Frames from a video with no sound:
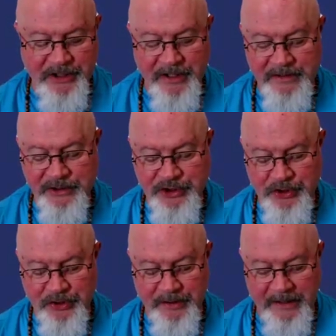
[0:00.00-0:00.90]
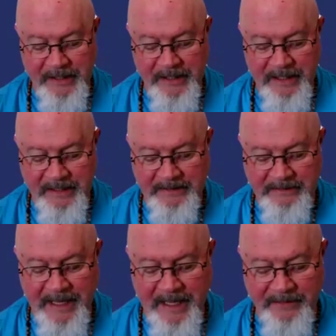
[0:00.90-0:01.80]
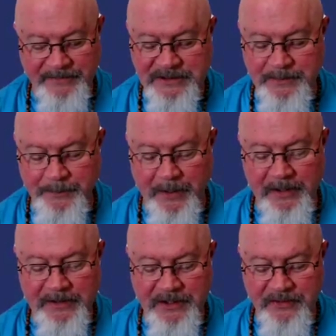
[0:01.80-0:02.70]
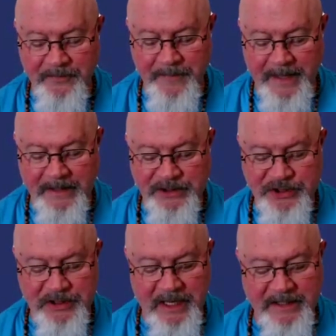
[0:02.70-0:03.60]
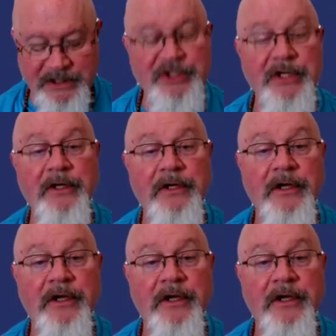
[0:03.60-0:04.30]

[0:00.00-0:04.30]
Gung journey and allow to spark your imagination